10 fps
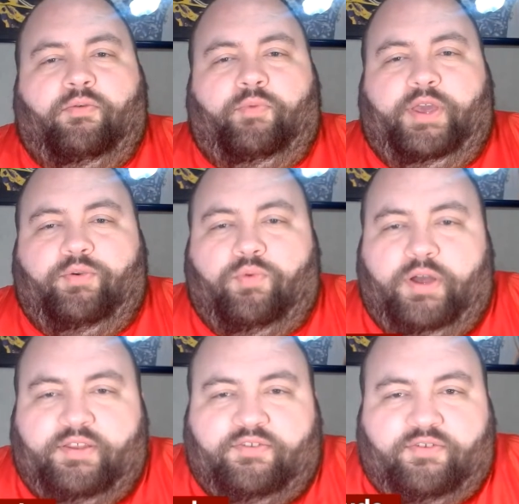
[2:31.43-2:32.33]
We
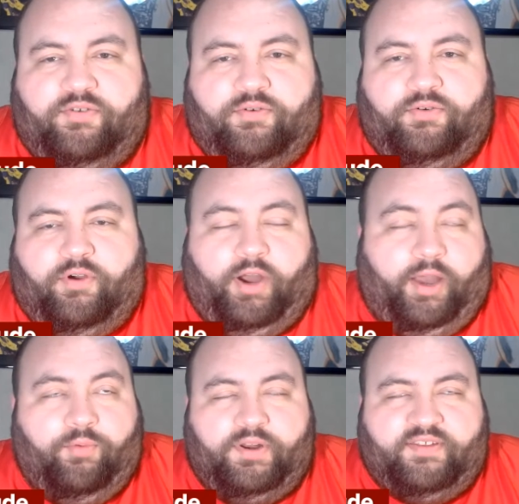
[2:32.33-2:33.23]
want to, or
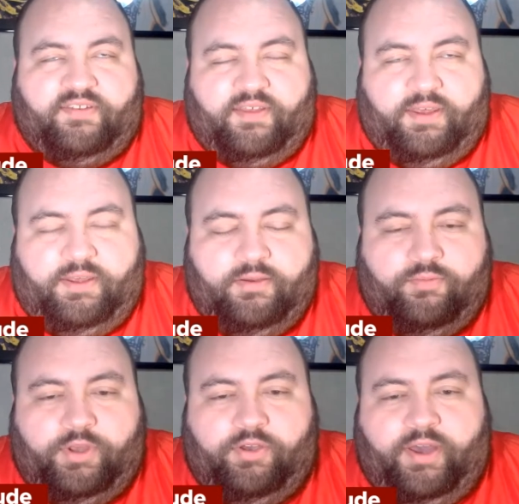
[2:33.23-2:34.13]
I want to see
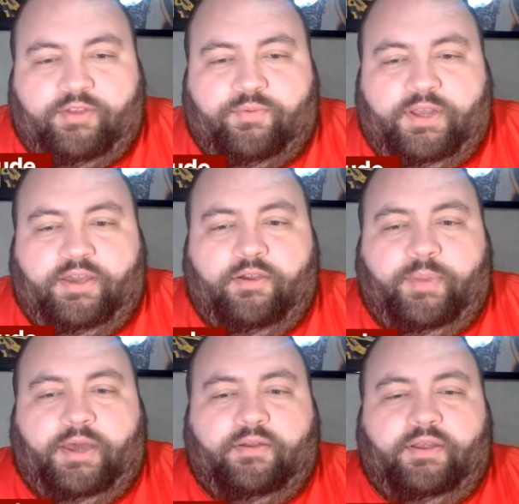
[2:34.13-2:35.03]
what you guys want to hear
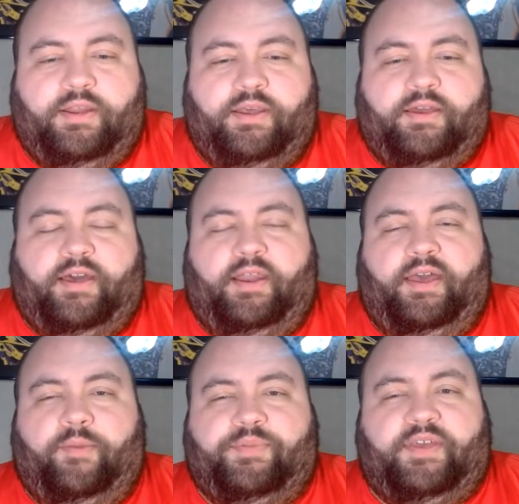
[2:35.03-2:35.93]
about. And it kind
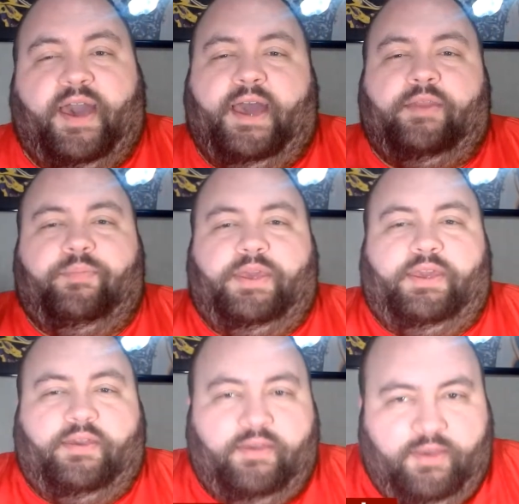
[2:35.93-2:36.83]
of helps guide
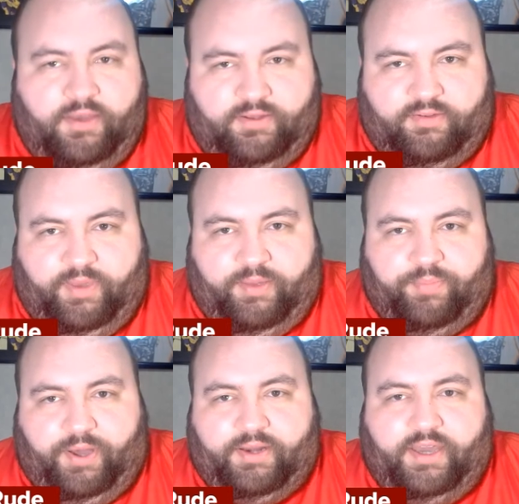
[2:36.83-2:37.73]
me to
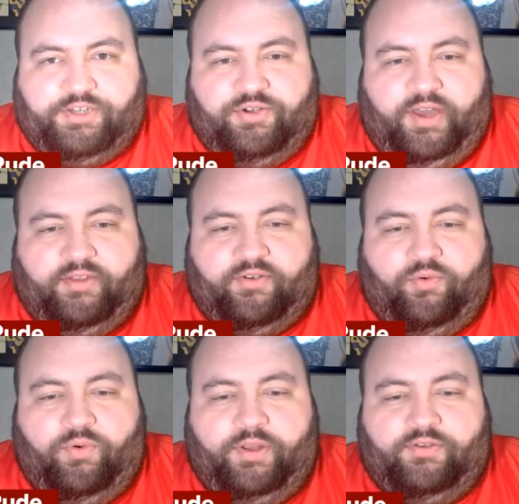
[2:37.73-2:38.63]
make podcasts you guys
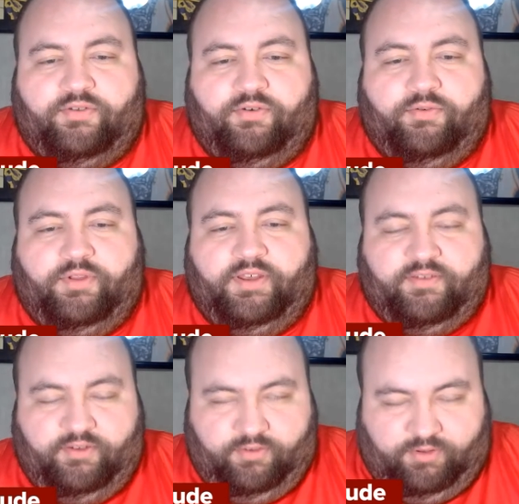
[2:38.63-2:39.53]
want to
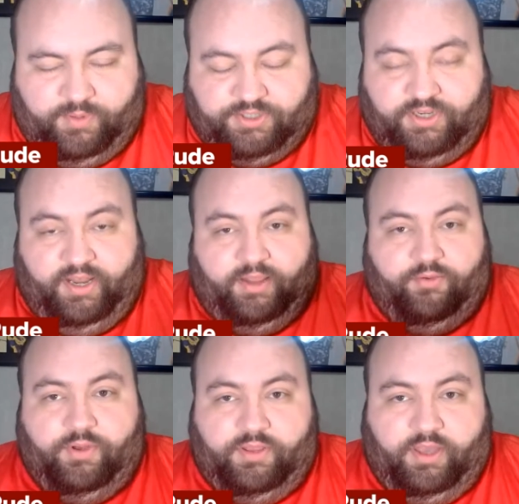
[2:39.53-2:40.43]
listen to, especially now
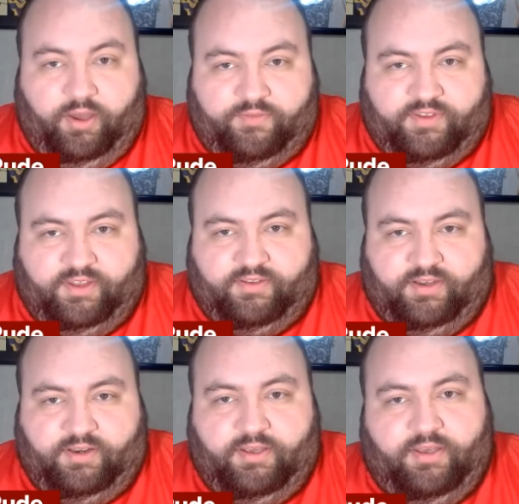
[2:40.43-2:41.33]
that we're in the off
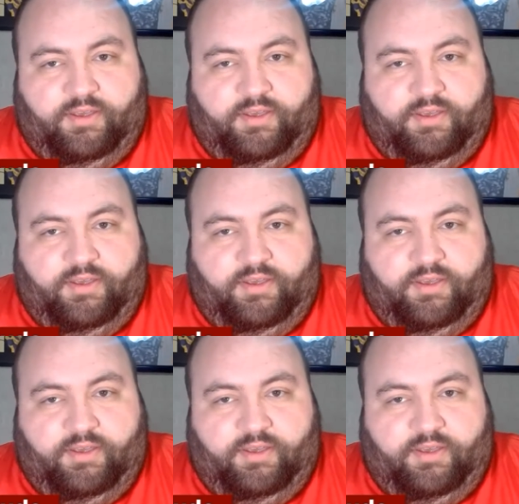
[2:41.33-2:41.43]
season.